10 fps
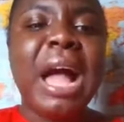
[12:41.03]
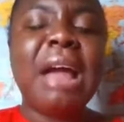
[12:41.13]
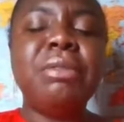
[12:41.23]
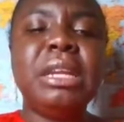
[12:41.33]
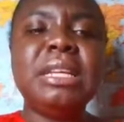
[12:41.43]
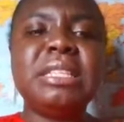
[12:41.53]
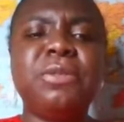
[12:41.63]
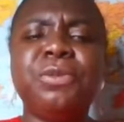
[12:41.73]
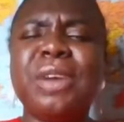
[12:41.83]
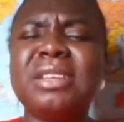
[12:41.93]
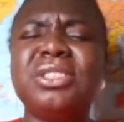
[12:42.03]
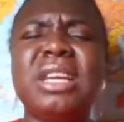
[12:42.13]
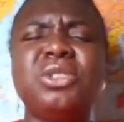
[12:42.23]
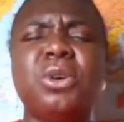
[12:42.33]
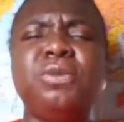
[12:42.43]
I release a
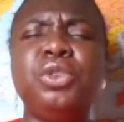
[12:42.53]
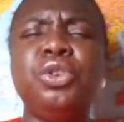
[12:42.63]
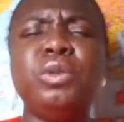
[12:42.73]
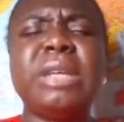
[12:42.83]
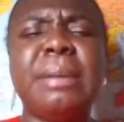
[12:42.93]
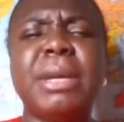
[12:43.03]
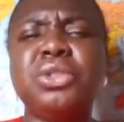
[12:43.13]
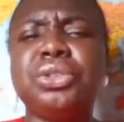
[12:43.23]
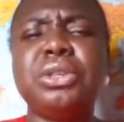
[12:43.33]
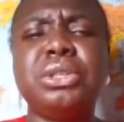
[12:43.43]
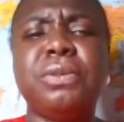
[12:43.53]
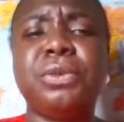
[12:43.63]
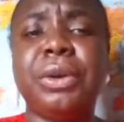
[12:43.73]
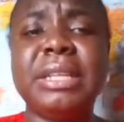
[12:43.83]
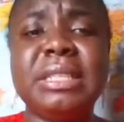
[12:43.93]
freshness of new dimensions
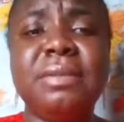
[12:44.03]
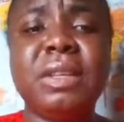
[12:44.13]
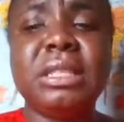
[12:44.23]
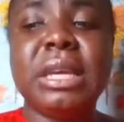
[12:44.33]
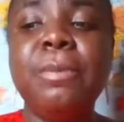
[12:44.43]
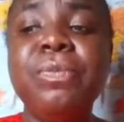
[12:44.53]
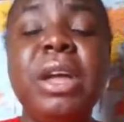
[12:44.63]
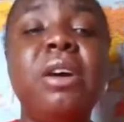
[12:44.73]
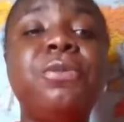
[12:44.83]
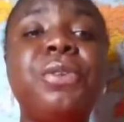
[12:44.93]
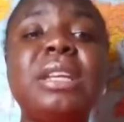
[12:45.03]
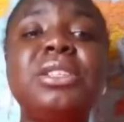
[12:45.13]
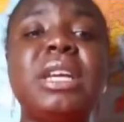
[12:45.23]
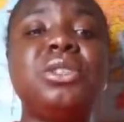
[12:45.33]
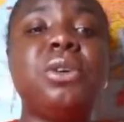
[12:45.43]
of creativity, a
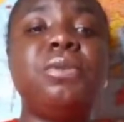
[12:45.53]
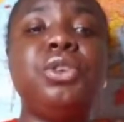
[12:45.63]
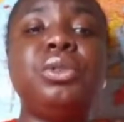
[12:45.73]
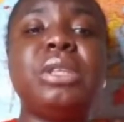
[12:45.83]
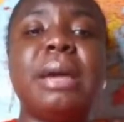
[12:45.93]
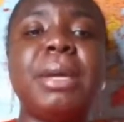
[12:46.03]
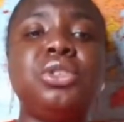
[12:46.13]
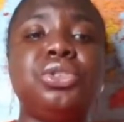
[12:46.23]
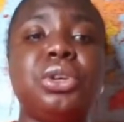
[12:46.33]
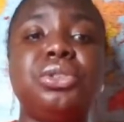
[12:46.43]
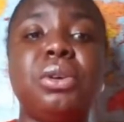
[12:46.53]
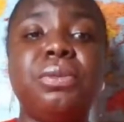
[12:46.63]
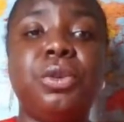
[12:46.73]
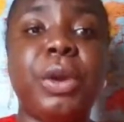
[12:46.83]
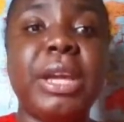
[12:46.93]
freshness of new dimensions
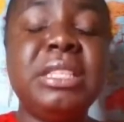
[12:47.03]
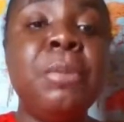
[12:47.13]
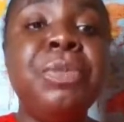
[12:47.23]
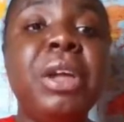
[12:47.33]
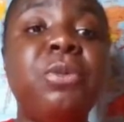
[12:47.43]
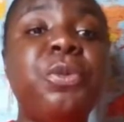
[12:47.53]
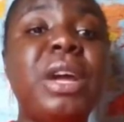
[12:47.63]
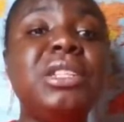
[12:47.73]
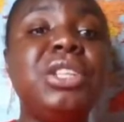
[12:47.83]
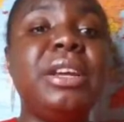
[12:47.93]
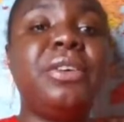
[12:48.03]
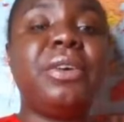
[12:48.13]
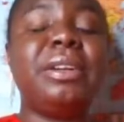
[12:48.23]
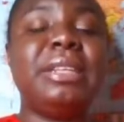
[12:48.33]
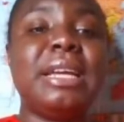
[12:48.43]
of grace, a
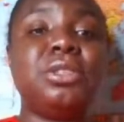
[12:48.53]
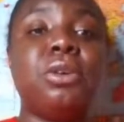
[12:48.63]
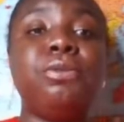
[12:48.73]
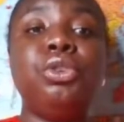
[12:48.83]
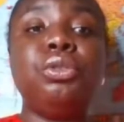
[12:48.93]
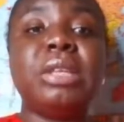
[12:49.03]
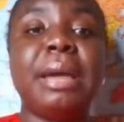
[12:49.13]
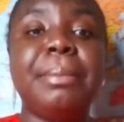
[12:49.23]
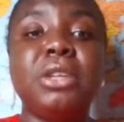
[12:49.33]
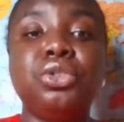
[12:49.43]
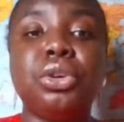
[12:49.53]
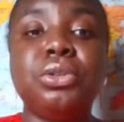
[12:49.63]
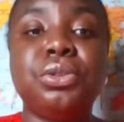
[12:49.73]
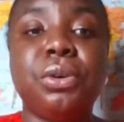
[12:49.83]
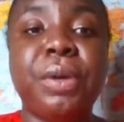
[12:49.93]
freshness of new
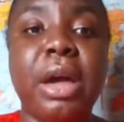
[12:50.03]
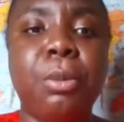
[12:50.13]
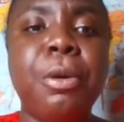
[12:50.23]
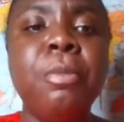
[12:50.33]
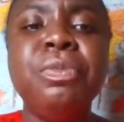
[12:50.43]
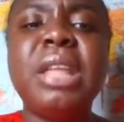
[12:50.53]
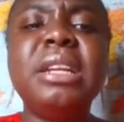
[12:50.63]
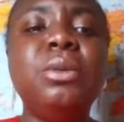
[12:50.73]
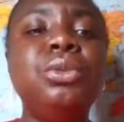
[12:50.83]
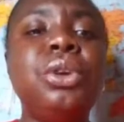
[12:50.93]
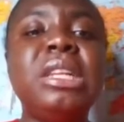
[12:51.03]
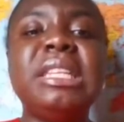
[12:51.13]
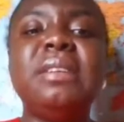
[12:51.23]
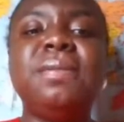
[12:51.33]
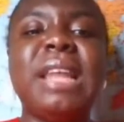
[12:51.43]
dimensions of help, that they will not
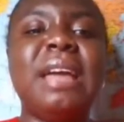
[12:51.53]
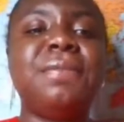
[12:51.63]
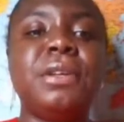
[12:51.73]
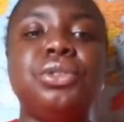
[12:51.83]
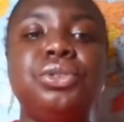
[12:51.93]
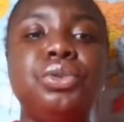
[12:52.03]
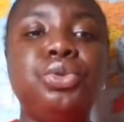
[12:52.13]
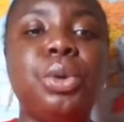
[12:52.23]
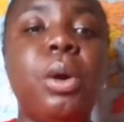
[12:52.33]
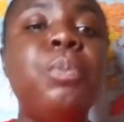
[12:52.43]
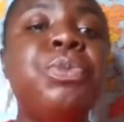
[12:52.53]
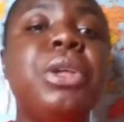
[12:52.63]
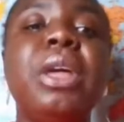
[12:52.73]
live life as usual.